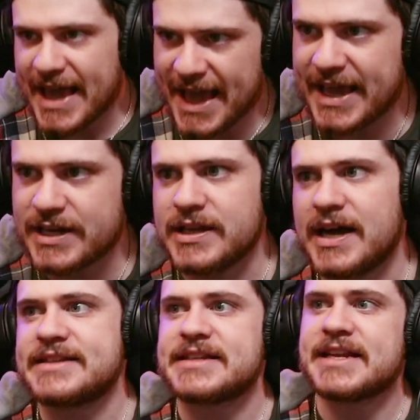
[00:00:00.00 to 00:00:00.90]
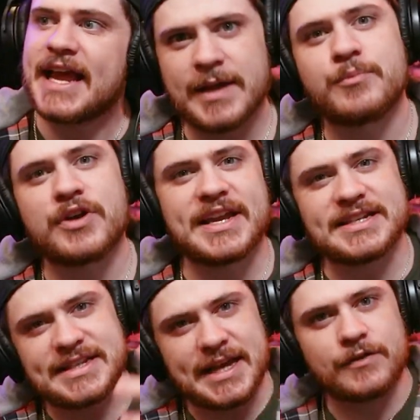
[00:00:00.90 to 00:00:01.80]
analyze it, and break it
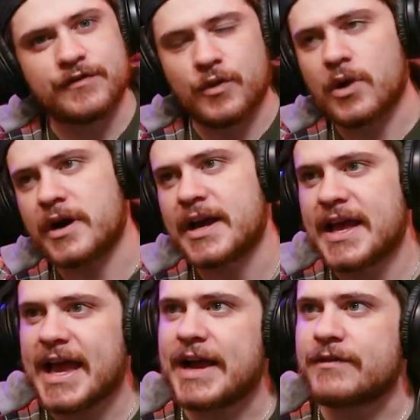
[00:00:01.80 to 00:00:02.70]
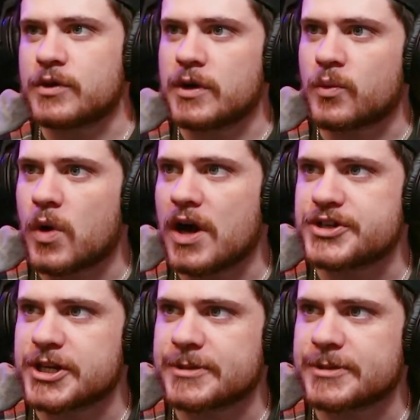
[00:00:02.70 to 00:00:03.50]
down for everyone watching.